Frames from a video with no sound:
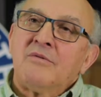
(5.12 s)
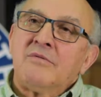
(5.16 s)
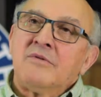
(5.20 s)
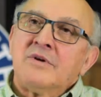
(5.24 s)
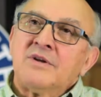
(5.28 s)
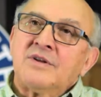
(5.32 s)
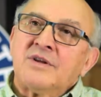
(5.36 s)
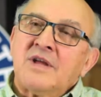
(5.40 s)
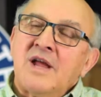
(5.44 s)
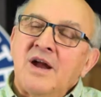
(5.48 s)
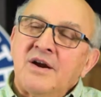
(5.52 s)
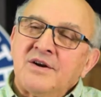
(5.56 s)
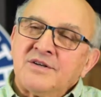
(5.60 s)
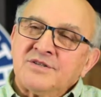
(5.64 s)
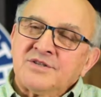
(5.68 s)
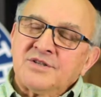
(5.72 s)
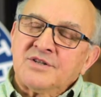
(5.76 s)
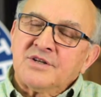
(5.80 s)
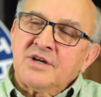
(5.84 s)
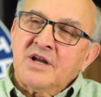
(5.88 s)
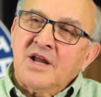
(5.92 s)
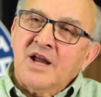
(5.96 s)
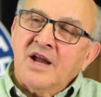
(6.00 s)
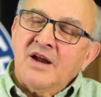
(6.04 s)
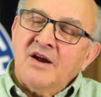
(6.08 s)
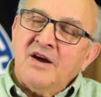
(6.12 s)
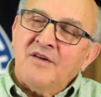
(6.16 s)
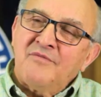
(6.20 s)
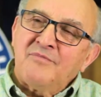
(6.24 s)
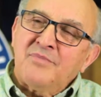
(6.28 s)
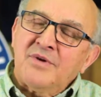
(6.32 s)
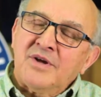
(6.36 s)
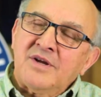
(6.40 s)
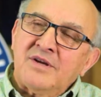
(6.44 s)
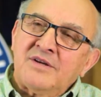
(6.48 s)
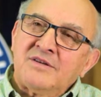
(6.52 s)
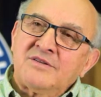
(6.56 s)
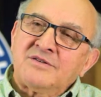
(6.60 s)
With Courage to Care, I've
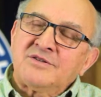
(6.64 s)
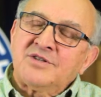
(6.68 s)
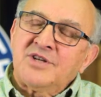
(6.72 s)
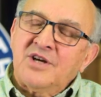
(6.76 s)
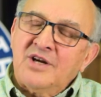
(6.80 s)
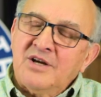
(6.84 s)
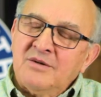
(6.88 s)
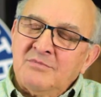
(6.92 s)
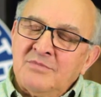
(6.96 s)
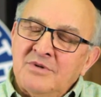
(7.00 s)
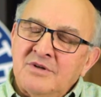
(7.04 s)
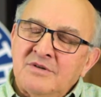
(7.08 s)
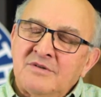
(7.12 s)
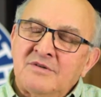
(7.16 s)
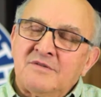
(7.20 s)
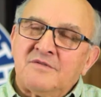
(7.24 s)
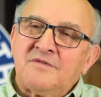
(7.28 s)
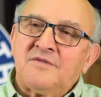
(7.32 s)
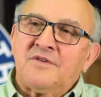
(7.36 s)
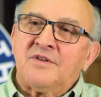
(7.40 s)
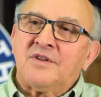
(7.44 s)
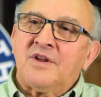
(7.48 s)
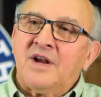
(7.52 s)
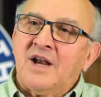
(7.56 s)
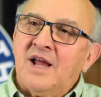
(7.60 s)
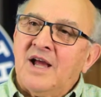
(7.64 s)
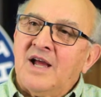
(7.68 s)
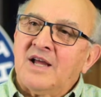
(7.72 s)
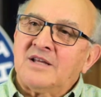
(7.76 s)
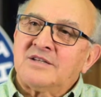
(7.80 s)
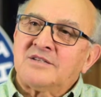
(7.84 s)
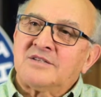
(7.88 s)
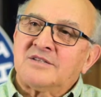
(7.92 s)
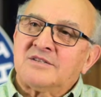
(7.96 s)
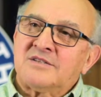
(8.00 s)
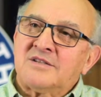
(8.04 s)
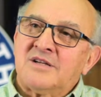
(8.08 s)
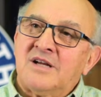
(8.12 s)
been chairman for the
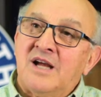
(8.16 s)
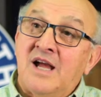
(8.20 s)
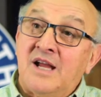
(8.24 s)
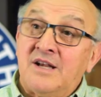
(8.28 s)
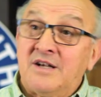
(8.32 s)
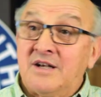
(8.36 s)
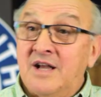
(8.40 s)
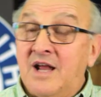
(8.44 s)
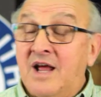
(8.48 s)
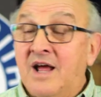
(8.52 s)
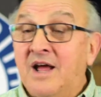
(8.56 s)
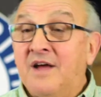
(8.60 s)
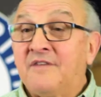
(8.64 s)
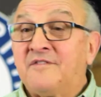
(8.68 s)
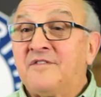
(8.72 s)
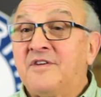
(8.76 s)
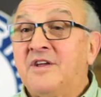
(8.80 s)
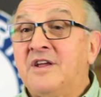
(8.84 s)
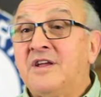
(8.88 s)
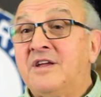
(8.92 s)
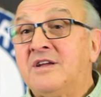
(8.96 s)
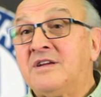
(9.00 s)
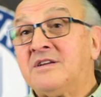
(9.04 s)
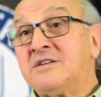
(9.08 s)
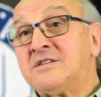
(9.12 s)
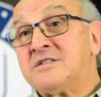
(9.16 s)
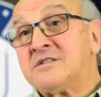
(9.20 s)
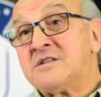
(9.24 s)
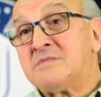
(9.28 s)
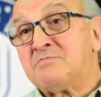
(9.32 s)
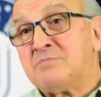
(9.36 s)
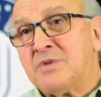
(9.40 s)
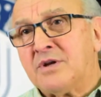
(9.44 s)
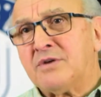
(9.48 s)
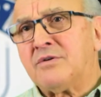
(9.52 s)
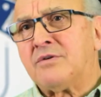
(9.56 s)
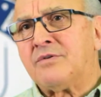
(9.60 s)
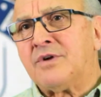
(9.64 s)
last 8.5 years,
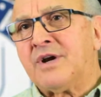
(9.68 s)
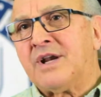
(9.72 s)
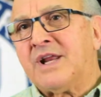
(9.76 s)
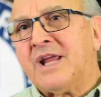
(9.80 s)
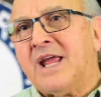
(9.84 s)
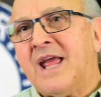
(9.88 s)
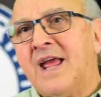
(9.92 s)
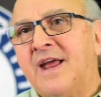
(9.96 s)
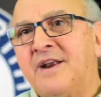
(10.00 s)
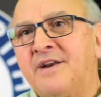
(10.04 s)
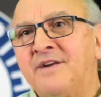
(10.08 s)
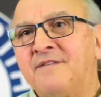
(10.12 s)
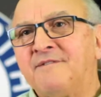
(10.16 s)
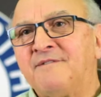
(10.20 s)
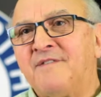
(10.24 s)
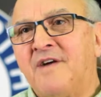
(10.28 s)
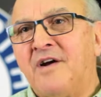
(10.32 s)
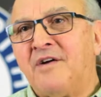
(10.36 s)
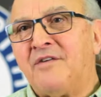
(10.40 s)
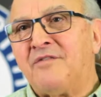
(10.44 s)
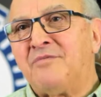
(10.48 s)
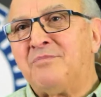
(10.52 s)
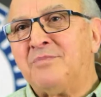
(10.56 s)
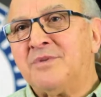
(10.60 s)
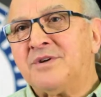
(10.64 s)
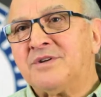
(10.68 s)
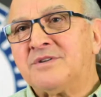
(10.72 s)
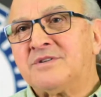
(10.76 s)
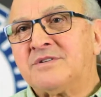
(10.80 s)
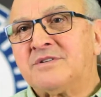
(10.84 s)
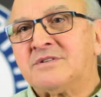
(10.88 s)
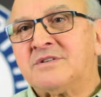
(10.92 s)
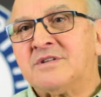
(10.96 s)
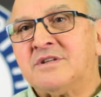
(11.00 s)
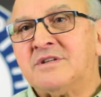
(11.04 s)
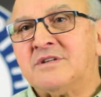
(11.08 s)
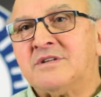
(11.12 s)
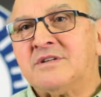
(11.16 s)
but already had
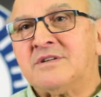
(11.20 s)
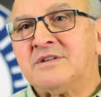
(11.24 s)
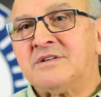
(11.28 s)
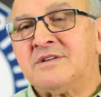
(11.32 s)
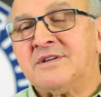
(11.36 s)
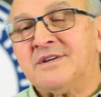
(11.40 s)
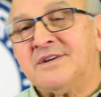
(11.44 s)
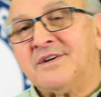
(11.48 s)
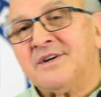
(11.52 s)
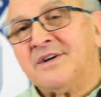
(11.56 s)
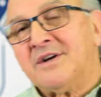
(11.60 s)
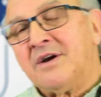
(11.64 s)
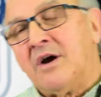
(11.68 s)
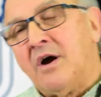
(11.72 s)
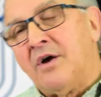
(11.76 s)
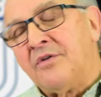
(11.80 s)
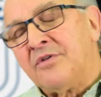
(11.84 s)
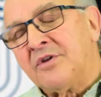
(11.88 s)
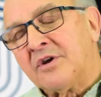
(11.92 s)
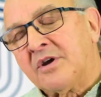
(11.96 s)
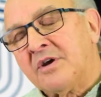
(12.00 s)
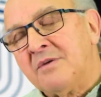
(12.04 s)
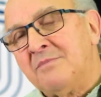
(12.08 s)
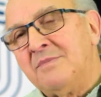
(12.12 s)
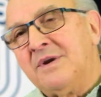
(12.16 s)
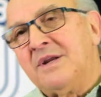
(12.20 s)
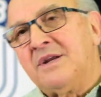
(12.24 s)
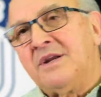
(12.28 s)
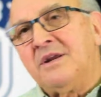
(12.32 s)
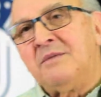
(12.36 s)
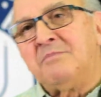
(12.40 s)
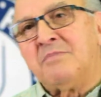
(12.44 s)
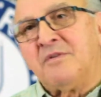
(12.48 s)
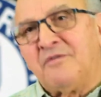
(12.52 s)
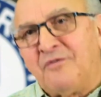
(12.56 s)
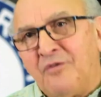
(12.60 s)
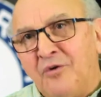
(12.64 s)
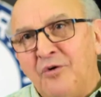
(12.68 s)
involvement on the committee
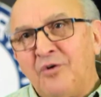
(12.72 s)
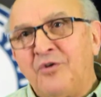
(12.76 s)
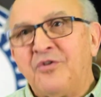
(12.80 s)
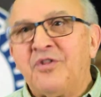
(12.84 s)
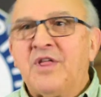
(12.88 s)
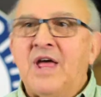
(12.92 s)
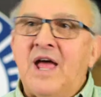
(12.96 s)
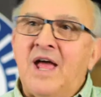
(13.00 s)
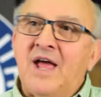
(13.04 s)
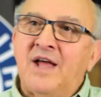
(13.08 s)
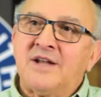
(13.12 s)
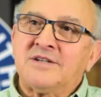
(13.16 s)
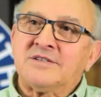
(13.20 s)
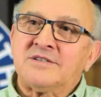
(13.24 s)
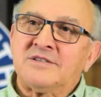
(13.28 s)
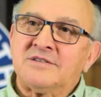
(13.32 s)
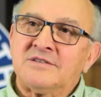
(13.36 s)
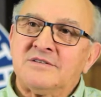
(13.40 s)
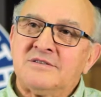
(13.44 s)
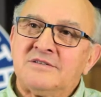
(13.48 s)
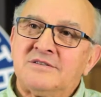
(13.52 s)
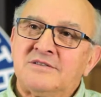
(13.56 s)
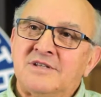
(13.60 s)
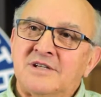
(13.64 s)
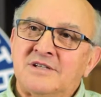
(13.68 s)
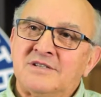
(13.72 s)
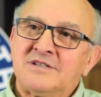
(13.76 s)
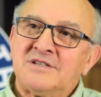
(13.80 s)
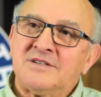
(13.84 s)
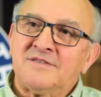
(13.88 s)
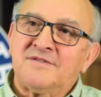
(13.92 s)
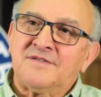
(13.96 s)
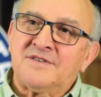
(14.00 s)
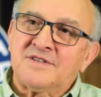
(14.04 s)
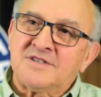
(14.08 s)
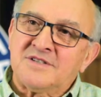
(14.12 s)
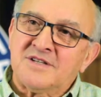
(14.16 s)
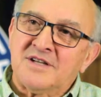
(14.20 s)
before that and as a
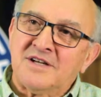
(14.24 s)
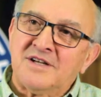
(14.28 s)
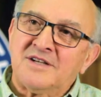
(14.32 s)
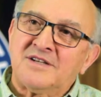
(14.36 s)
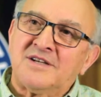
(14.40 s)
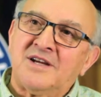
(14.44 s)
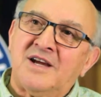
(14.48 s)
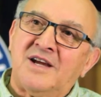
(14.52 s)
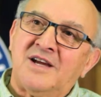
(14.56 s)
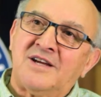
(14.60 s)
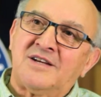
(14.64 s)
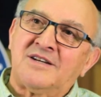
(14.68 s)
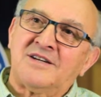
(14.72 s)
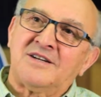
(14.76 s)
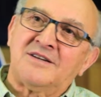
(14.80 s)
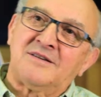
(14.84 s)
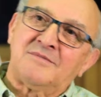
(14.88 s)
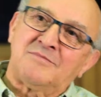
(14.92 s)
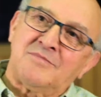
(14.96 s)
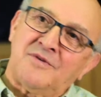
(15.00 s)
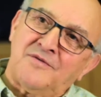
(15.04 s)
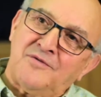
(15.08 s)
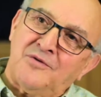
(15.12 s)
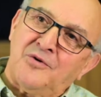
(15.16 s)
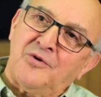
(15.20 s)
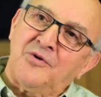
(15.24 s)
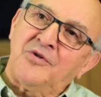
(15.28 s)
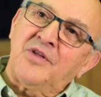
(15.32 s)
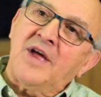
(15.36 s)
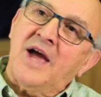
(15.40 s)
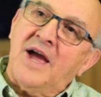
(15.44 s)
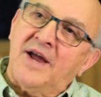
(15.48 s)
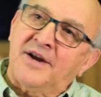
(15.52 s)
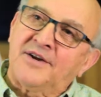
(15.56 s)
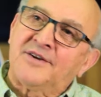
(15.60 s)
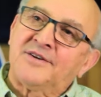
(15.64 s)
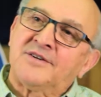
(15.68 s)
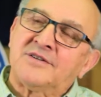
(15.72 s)
facilitator before
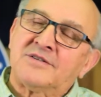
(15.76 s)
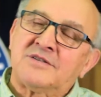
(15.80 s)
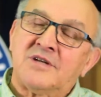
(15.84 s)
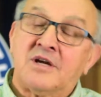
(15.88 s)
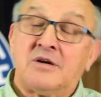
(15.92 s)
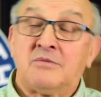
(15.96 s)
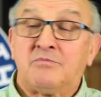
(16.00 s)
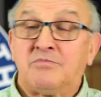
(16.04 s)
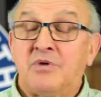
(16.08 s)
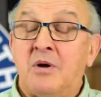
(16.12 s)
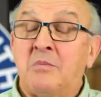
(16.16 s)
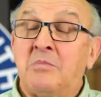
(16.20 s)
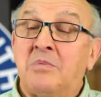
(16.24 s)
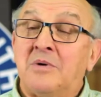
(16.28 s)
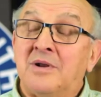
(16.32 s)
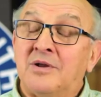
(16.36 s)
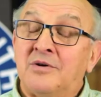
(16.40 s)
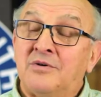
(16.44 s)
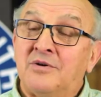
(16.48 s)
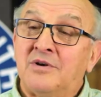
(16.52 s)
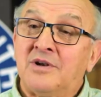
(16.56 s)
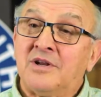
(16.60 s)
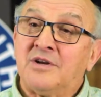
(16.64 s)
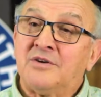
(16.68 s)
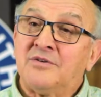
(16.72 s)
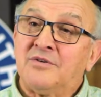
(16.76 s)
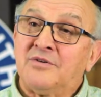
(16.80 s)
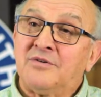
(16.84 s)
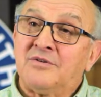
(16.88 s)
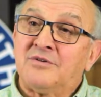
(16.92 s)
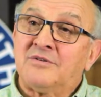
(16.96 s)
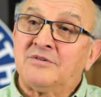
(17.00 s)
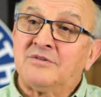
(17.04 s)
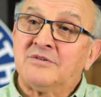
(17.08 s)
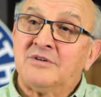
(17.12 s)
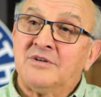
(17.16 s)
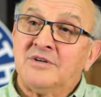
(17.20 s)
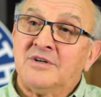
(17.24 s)
that, so probably all in
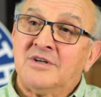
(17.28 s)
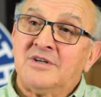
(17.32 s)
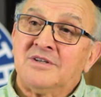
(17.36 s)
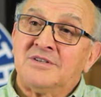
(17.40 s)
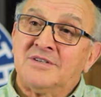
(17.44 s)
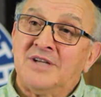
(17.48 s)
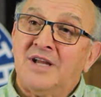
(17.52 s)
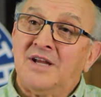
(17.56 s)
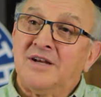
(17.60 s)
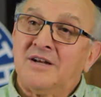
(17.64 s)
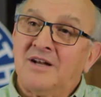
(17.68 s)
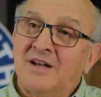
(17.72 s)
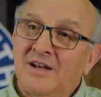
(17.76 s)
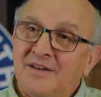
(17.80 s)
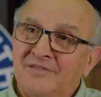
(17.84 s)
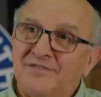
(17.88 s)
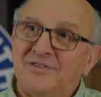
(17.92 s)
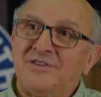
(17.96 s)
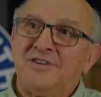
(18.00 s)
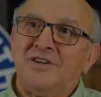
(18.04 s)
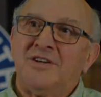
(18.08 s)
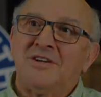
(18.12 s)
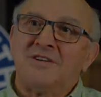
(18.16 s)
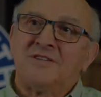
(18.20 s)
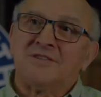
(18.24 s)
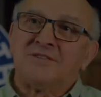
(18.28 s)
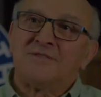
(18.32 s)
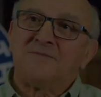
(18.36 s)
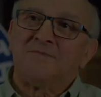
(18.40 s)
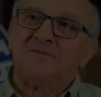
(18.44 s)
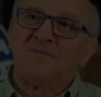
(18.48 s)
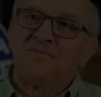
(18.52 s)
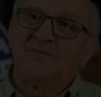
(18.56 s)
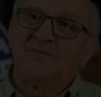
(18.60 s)
all 10, 11 years.